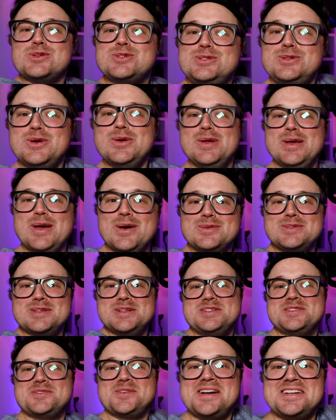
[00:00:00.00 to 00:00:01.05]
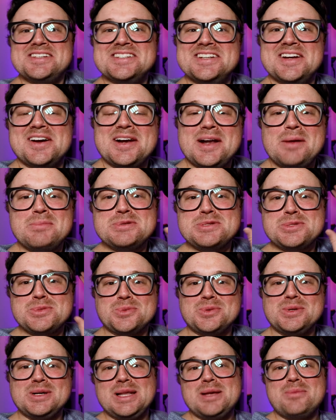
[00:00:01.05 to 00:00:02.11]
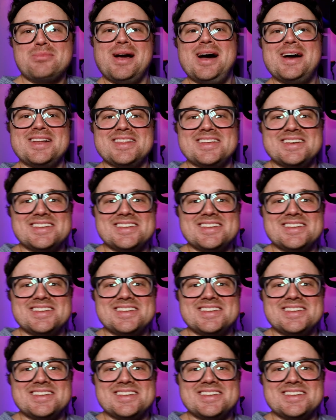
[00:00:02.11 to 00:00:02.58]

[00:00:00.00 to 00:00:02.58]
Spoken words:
studio situation here, and I'm just really proud of